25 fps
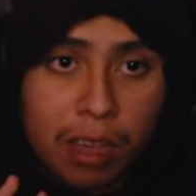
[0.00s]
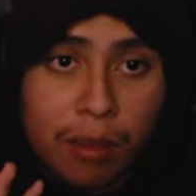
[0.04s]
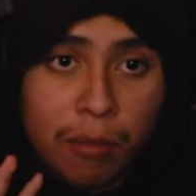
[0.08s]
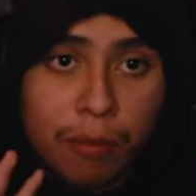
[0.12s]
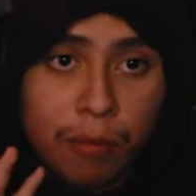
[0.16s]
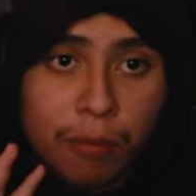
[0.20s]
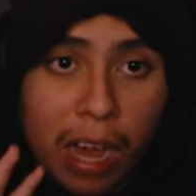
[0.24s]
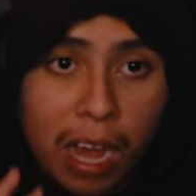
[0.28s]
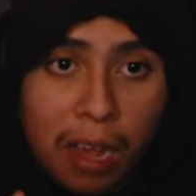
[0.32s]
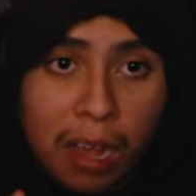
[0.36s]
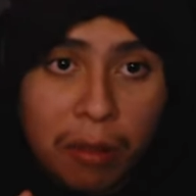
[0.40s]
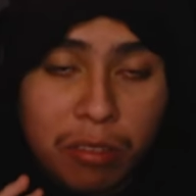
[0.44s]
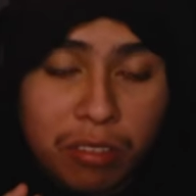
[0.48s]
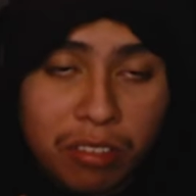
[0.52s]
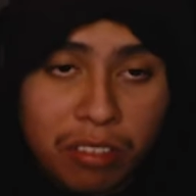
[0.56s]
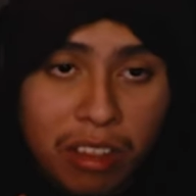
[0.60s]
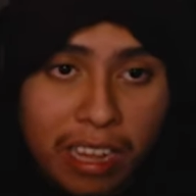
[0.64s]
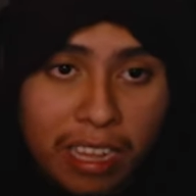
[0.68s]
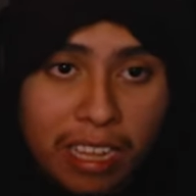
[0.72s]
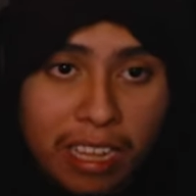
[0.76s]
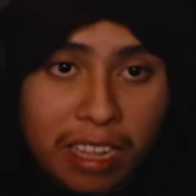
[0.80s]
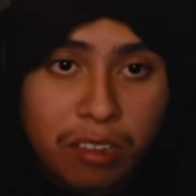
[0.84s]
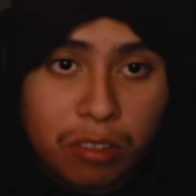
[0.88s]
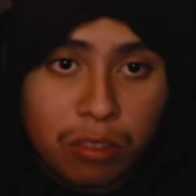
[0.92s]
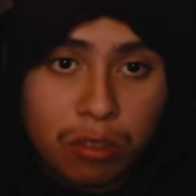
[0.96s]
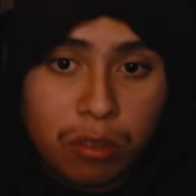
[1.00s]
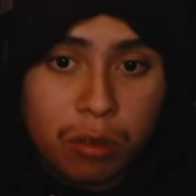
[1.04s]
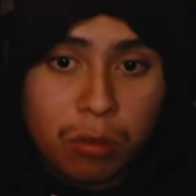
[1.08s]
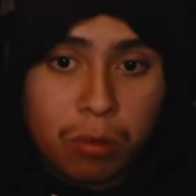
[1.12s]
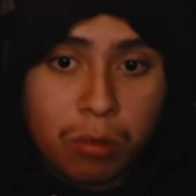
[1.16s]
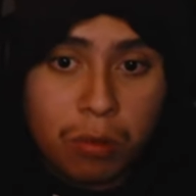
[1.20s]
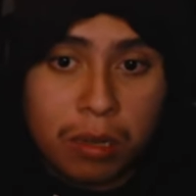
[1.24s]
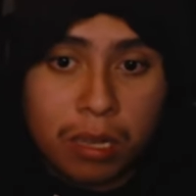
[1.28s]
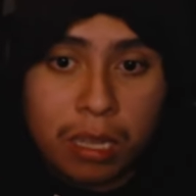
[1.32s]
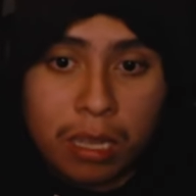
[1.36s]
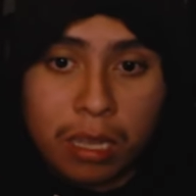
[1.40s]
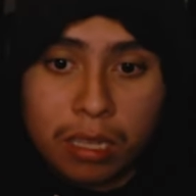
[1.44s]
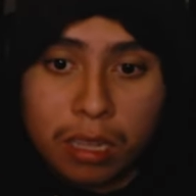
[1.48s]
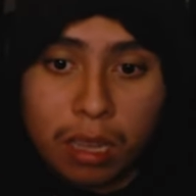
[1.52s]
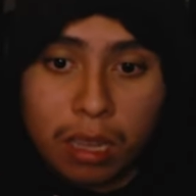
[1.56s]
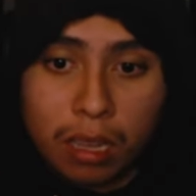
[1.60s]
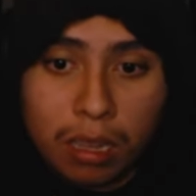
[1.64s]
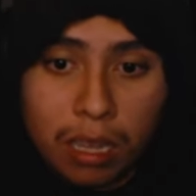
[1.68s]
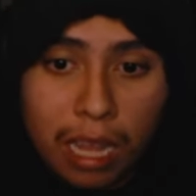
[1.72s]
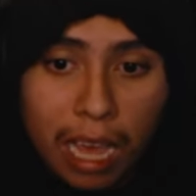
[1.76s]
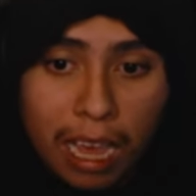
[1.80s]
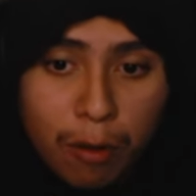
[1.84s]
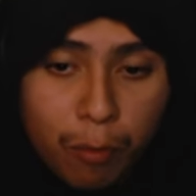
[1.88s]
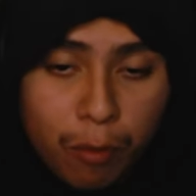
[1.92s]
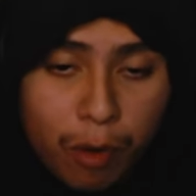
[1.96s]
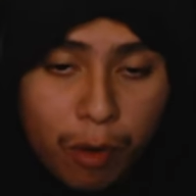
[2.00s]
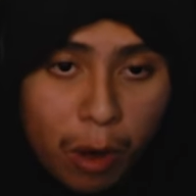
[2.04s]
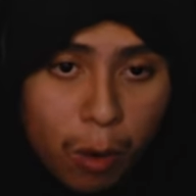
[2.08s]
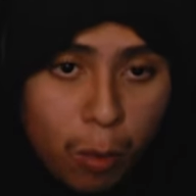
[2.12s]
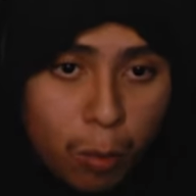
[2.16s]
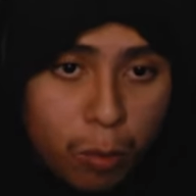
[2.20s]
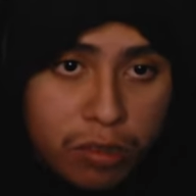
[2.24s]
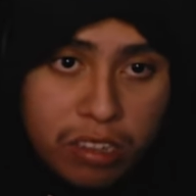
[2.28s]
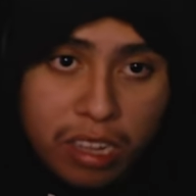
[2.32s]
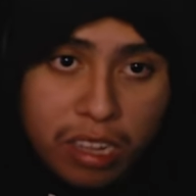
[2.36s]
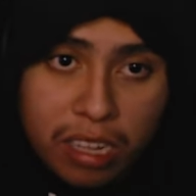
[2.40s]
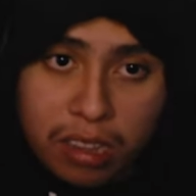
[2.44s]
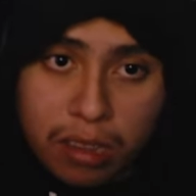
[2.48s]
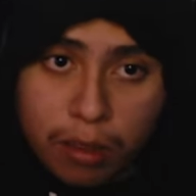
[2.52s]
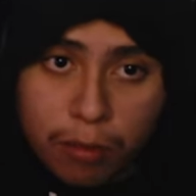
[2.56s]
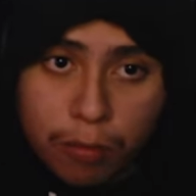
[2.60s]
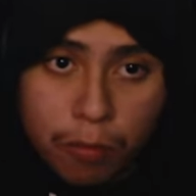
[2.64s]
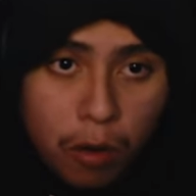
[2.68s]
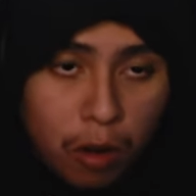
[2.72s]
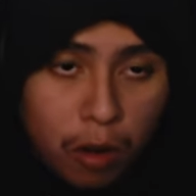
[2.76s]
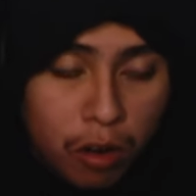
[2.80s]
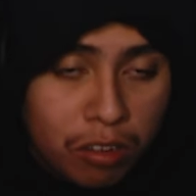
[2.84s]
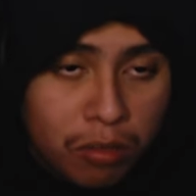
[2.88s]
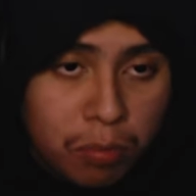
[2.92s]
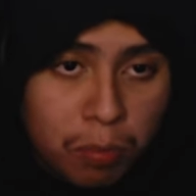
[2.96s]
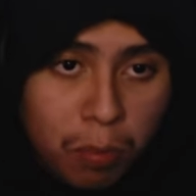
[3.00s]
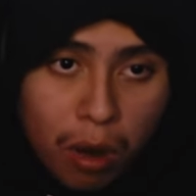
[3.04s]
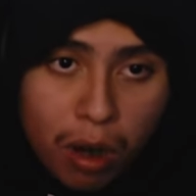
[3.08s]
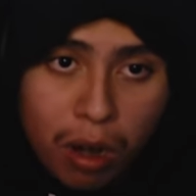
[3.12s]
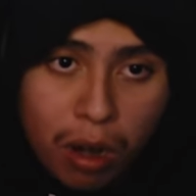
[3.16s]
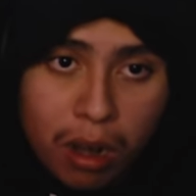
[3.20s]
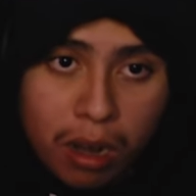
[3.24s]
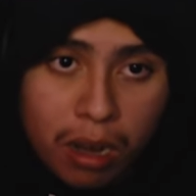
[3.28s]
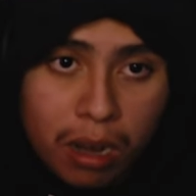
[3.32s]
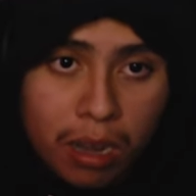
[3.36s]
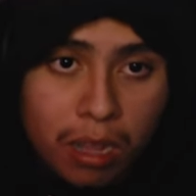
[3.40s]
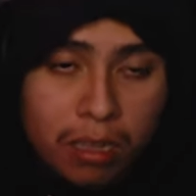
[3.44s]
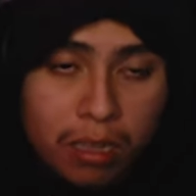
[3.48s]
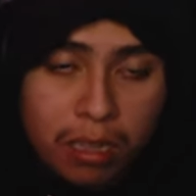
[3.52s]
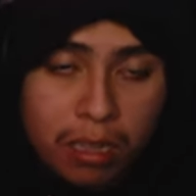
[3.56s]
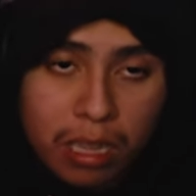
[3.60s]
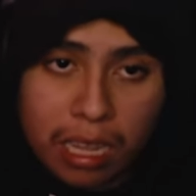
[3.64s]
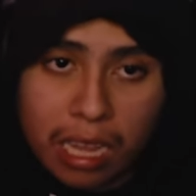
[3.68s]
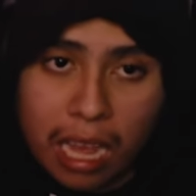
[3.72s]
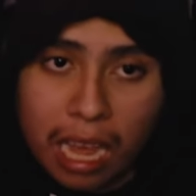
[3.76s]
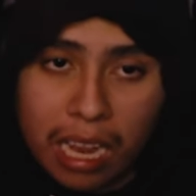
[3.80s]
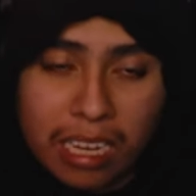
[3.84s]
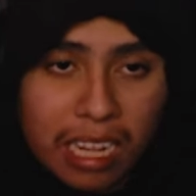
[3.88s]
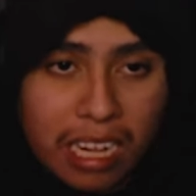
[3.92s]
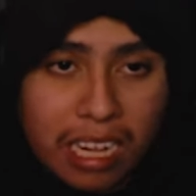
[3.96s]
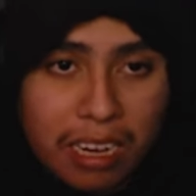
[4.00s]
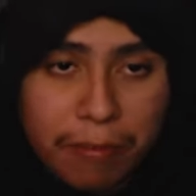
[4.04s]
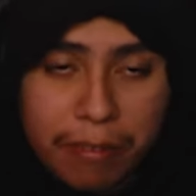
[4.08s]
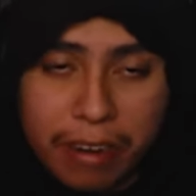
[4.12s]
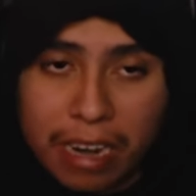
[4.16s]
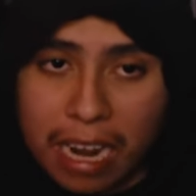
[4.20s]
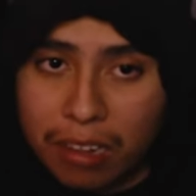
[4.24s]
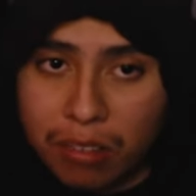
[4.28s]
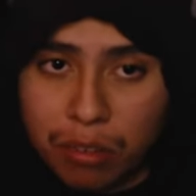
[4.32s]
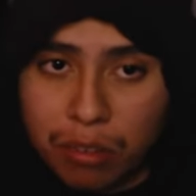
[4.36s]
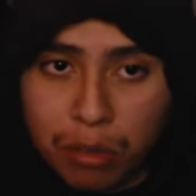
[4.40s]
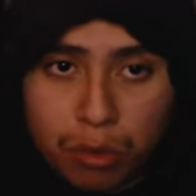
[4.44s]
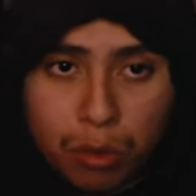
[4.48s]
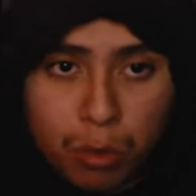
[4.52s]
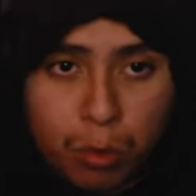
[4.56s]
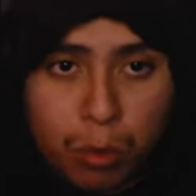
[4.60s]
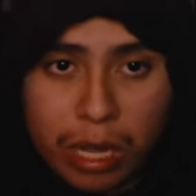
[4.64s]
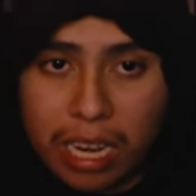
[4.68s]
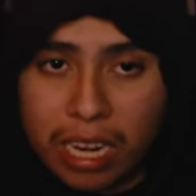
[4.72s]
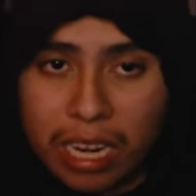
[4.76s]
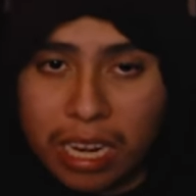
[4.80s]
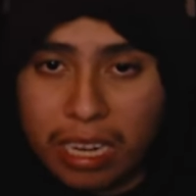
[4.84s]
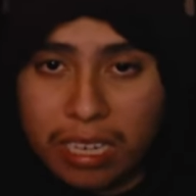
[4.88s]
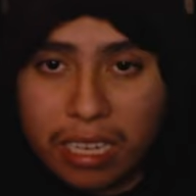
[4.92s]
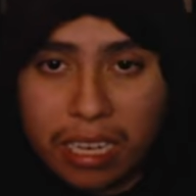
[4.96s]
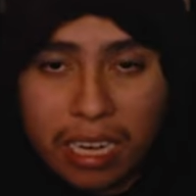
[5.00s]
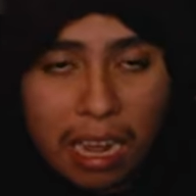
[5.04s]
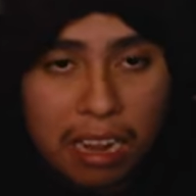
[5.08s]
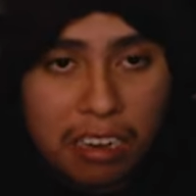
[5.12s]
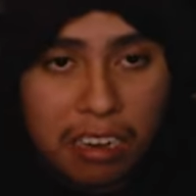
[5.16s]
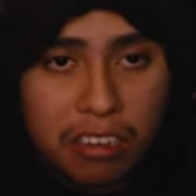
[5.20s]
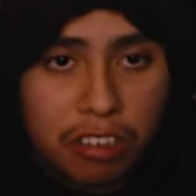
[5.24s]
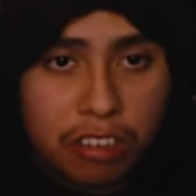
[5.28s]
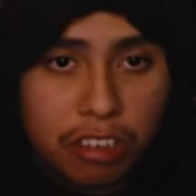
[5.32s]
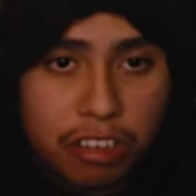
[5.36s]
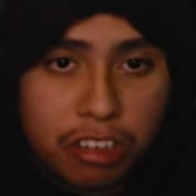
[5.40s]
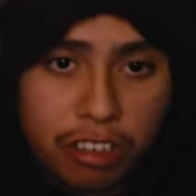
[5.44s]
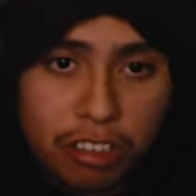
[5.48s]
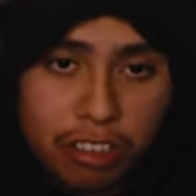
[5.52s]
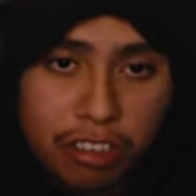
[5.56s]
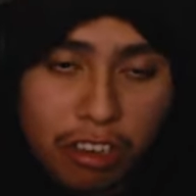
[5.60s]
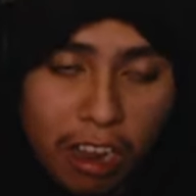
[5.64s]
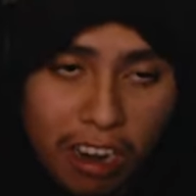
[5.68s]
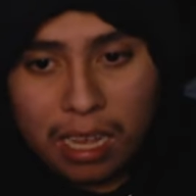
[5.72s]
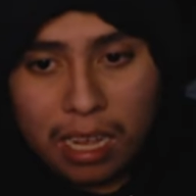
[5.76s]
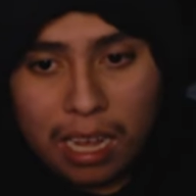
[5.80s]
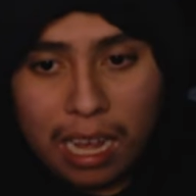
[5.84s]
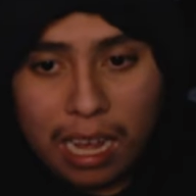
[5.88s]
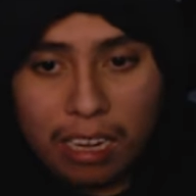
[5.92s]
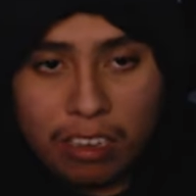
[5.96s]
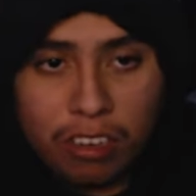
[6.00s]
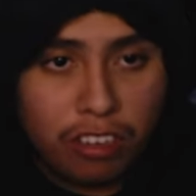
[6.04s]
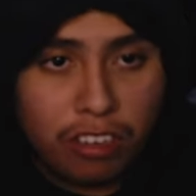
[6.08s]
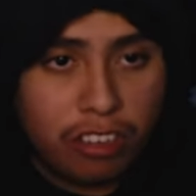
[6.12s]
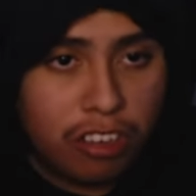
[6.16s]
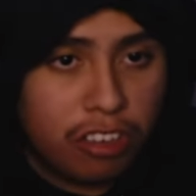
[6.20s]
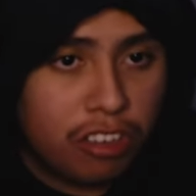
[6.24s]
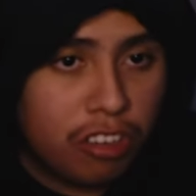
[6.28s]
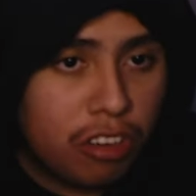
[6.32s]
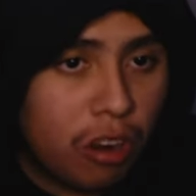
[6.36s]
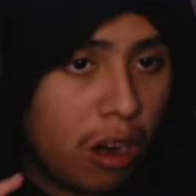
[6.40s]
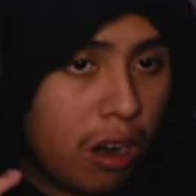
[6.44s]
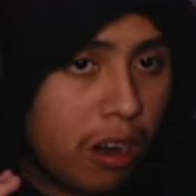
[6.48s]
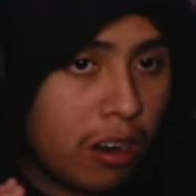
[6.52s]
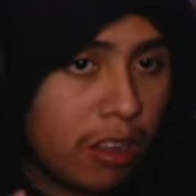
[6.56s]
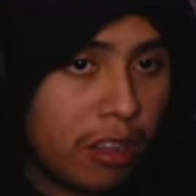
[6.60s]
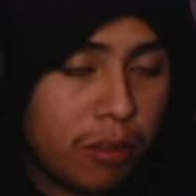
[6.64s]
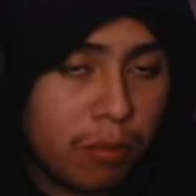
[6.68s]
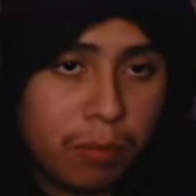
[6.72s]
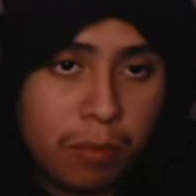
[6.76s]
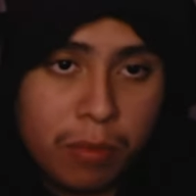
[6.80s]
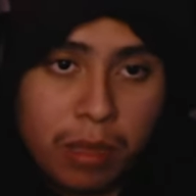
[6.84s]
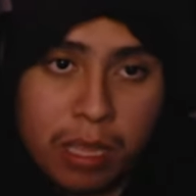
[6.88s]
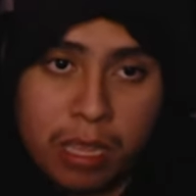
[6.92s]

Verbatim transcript: Five seconds, dude. The live round was at the first part. Like, I didn't even have to do anything. I just shot him. I just shot him.